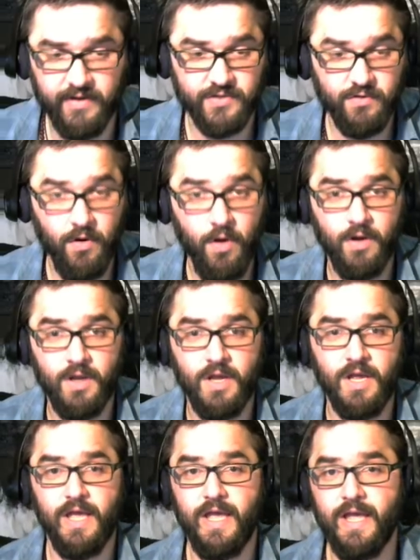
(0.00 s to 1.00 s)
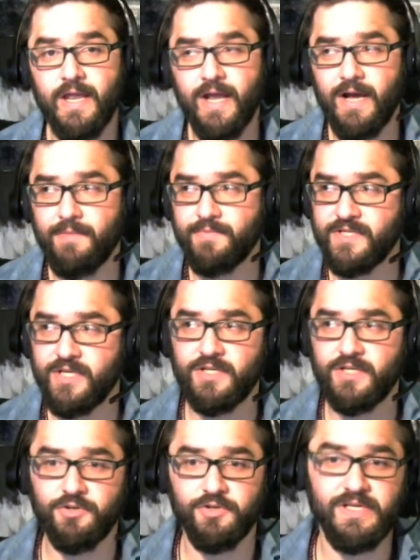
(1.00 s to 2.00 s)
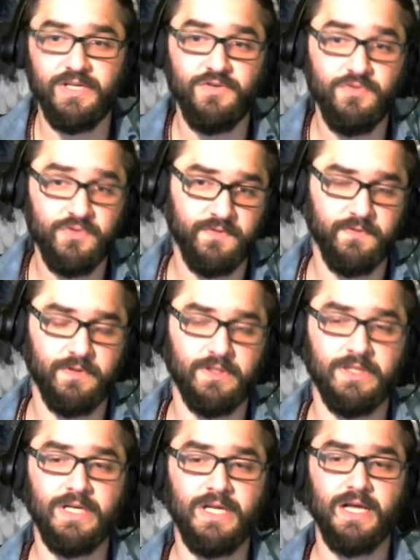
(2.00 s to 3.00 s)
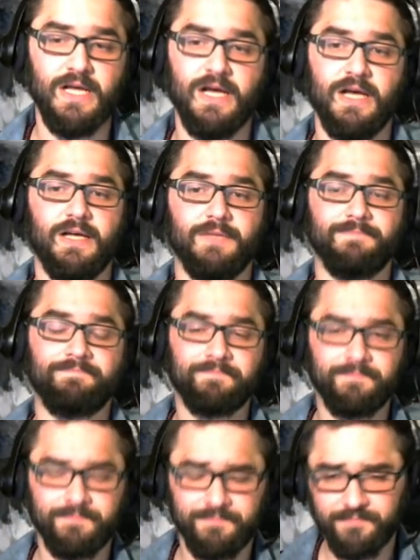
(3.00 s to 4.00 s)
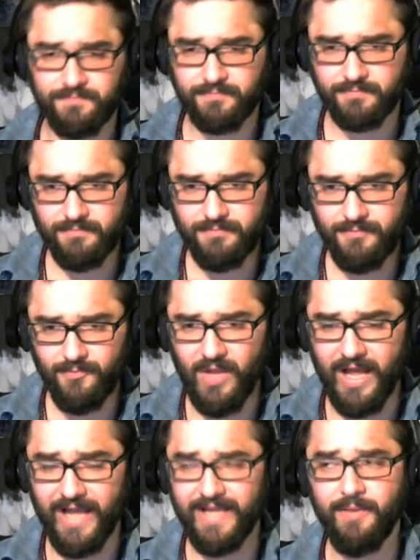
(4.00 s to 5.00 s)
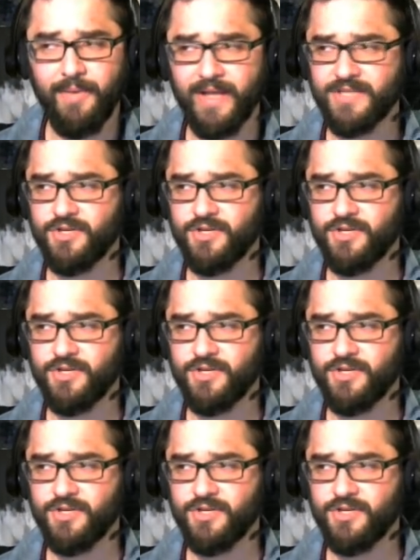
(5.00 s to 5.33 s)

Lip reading: strong and not particularly useful. Uh, I can imagine